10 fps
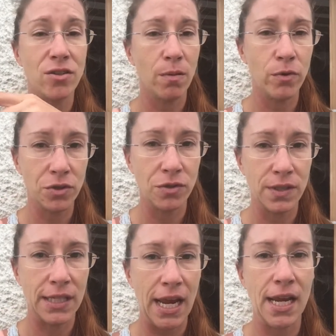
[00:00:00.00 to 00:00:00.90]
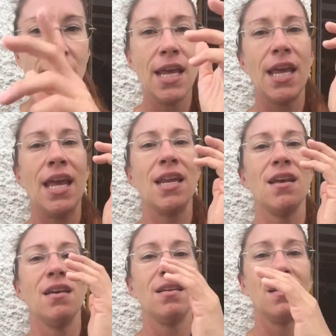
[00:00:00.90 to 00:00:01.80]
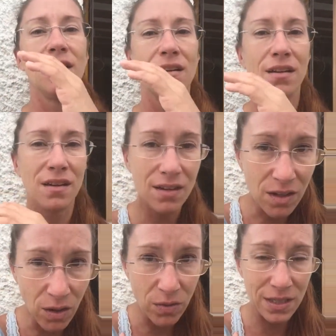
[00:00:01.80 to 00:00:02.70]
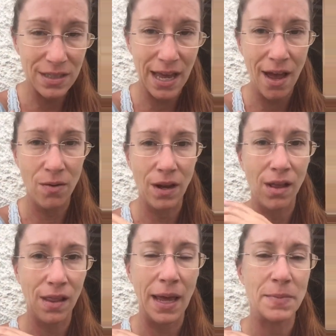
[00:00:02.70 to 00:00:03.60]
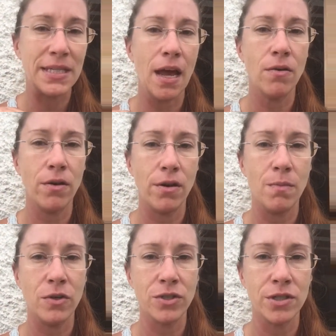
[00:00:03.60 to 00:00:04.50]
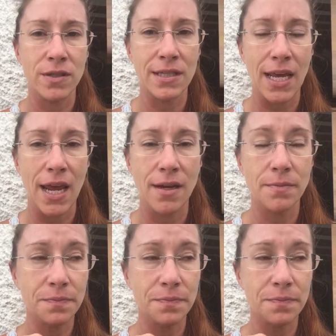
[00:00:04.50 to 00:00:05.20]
your emotional state. It closes down and clamps down on your emotional state.